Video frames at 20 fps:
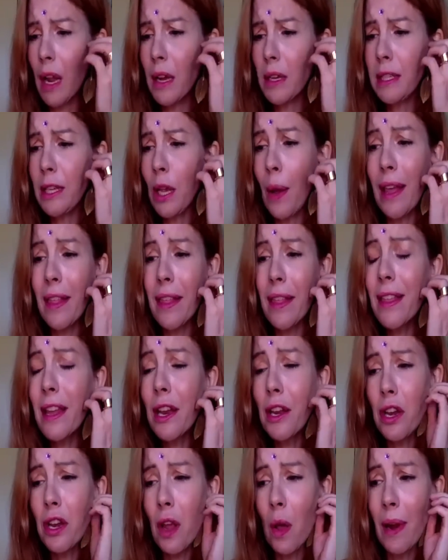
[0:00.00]
So I
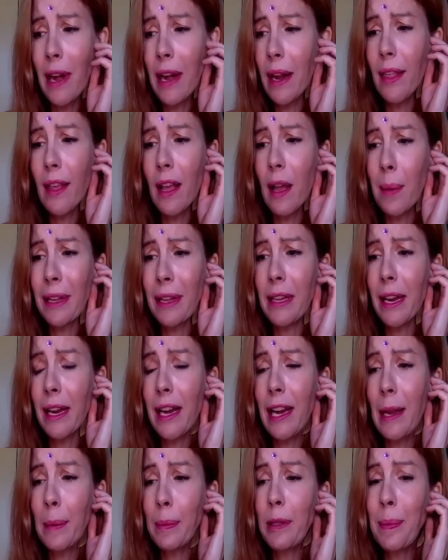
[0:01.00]
didn't know anything about the
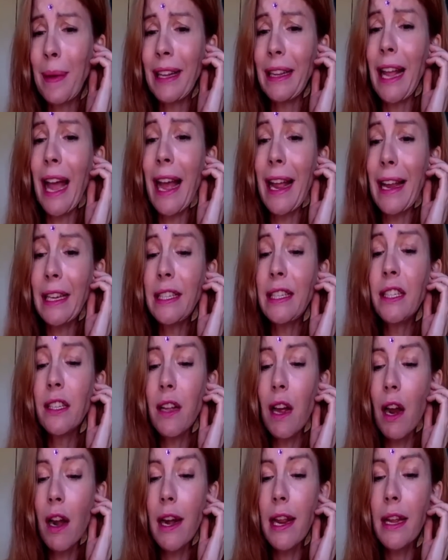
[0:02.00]
eclipse, but I
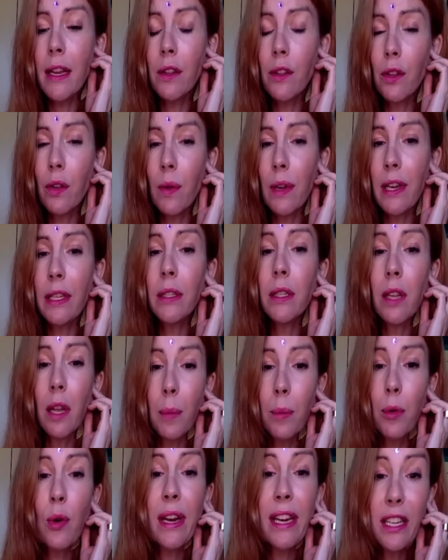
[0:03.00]
started doing
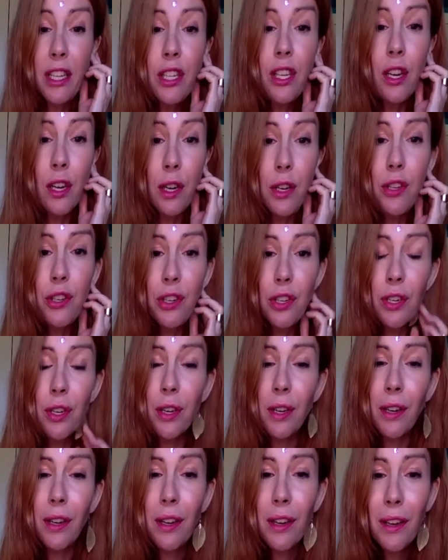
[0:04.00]
some
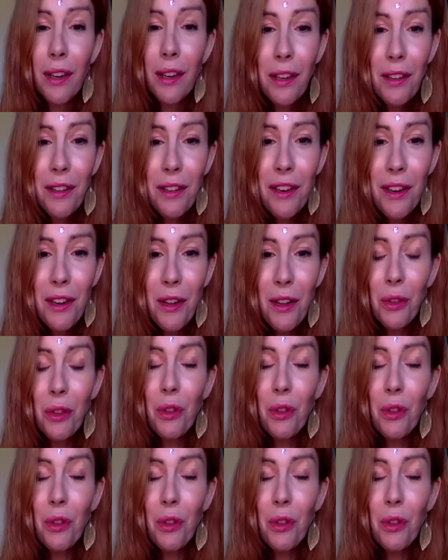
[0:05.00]
research, you know,